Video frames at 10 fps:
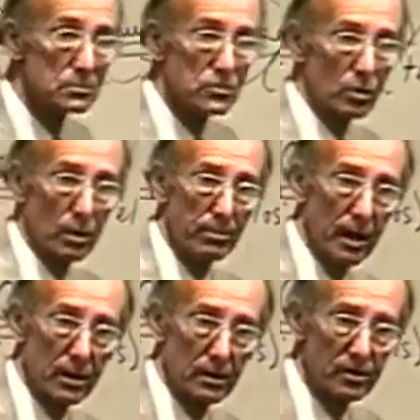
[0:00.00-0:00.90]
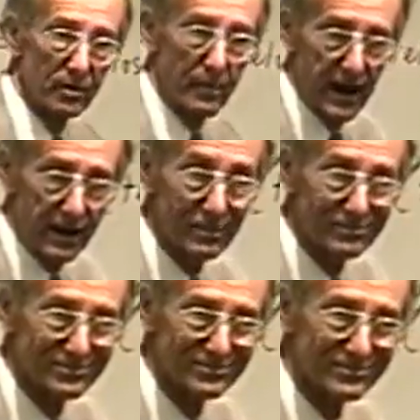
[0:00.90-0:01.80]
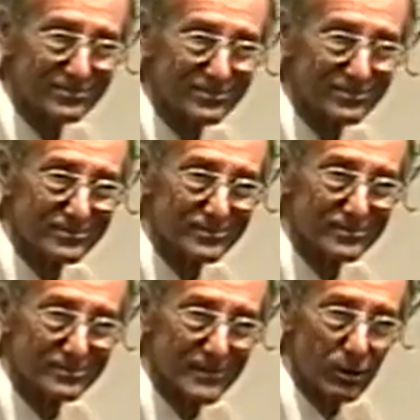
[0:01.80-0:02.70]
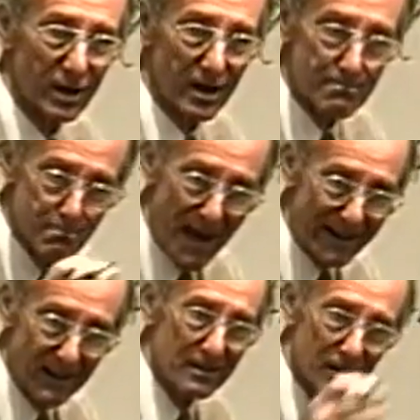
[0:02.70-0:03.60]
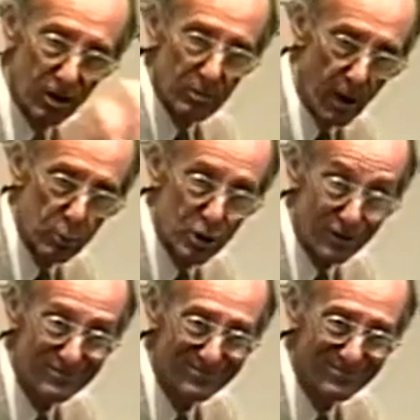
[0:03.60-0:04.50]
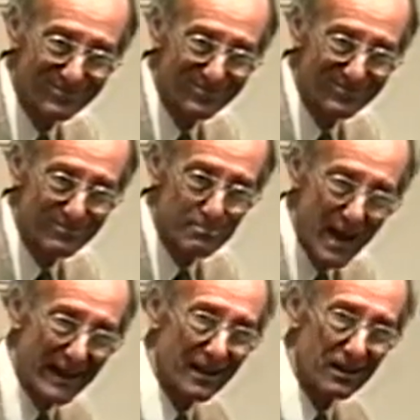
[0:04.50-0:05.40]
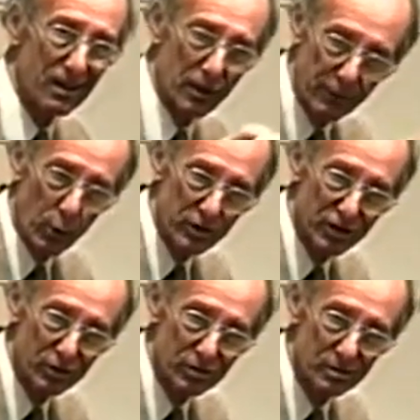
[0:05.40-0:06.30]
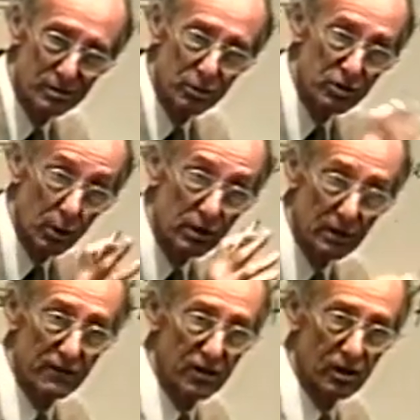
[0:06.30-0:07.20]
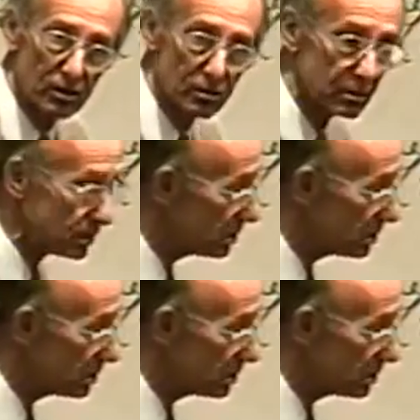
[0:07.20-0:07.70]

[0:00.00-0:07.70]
sure, particles of matter. Okay, matter and motion. Matter and the forces, Newtonian physics.